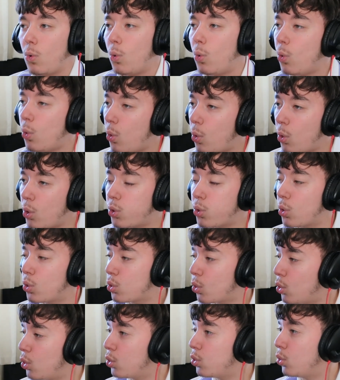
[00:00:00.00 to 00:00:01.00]
Ooh,
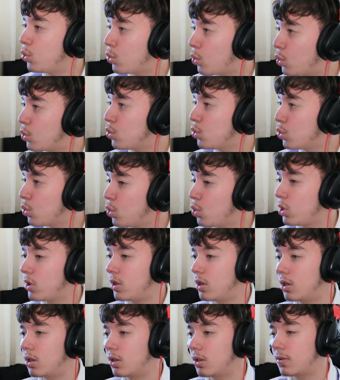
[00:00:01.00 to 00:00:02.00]

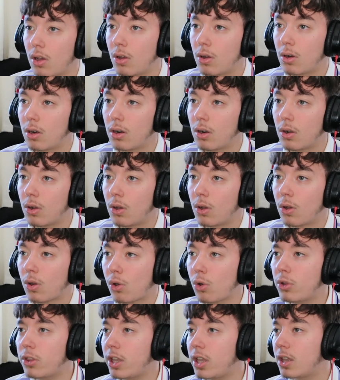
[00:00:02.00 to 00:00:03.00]
yo.
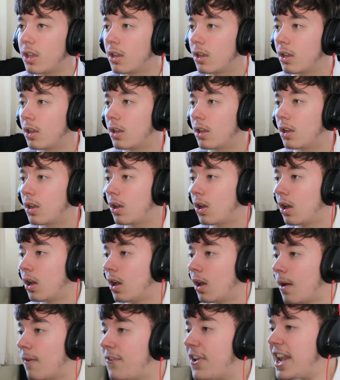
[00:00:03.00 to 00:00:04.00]
Rudy!
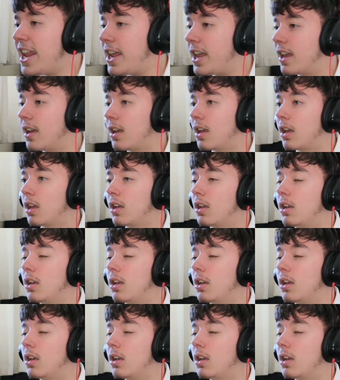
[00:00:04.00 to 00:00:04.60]
Vinny!